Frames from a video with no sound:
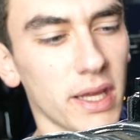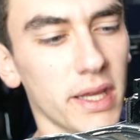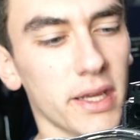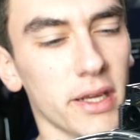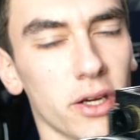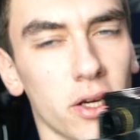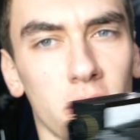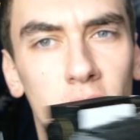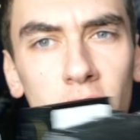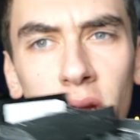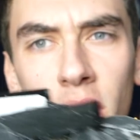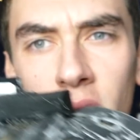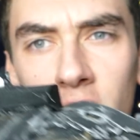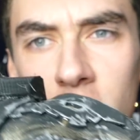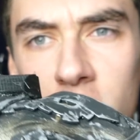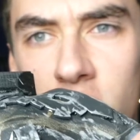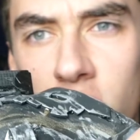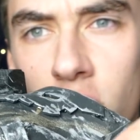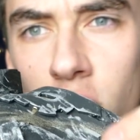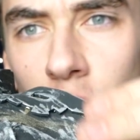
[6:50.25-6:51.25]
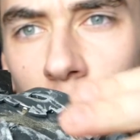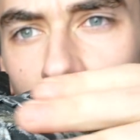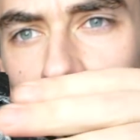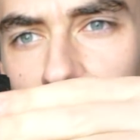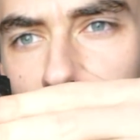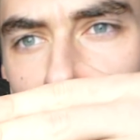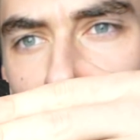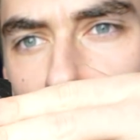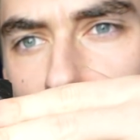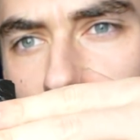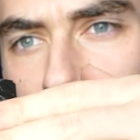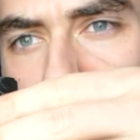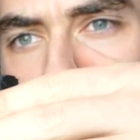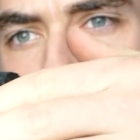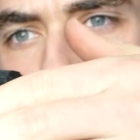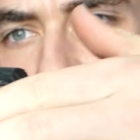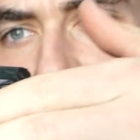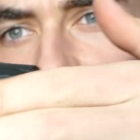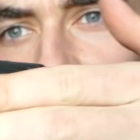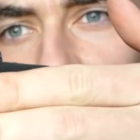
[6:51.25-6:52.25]
here, two LED
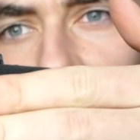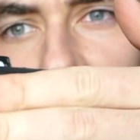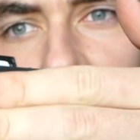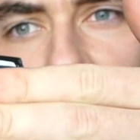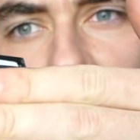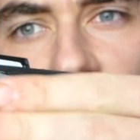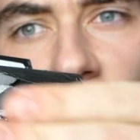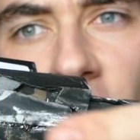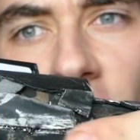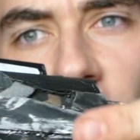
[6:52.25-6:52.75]
flashlights